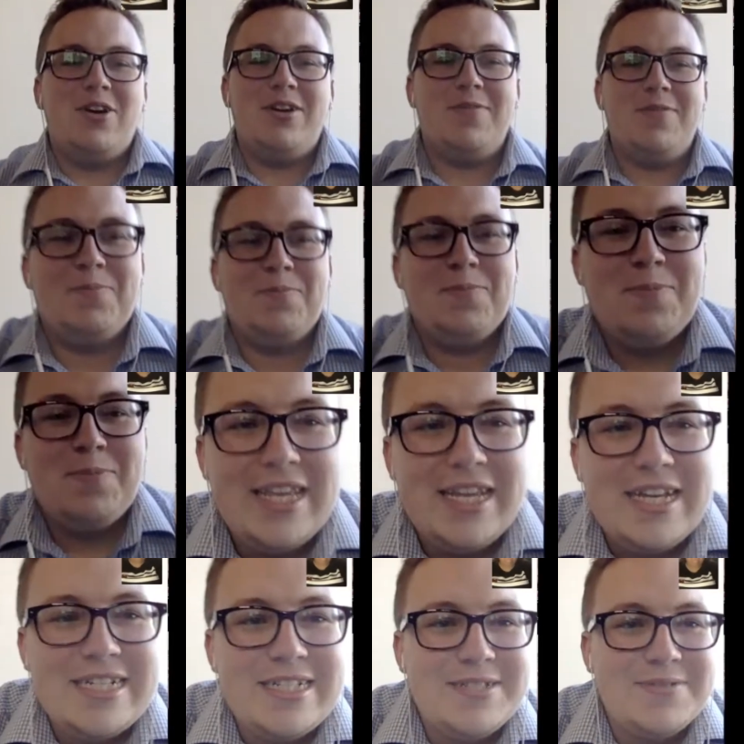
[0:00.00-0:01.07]
them about
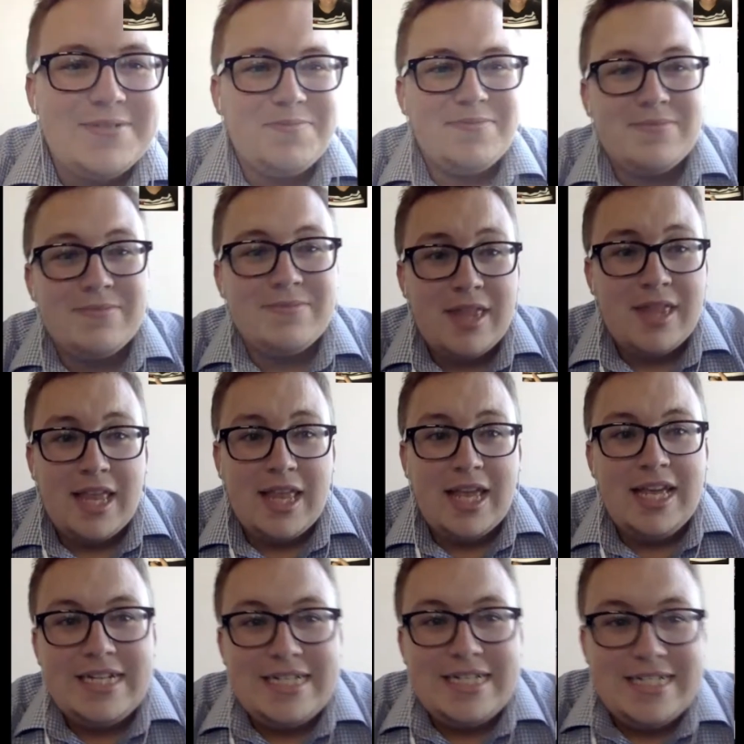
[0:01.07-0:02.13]
work. Tell them where
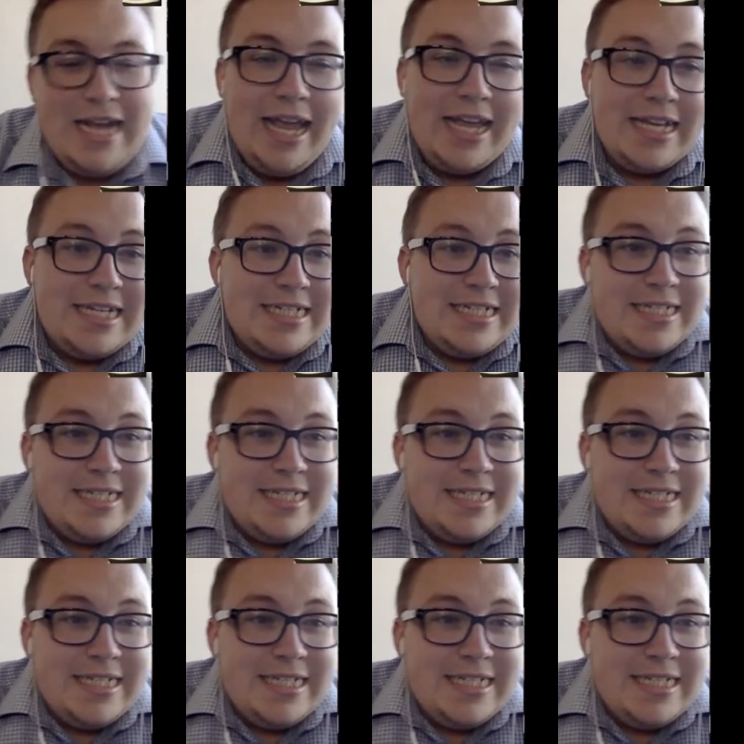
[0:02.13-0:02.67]
you are.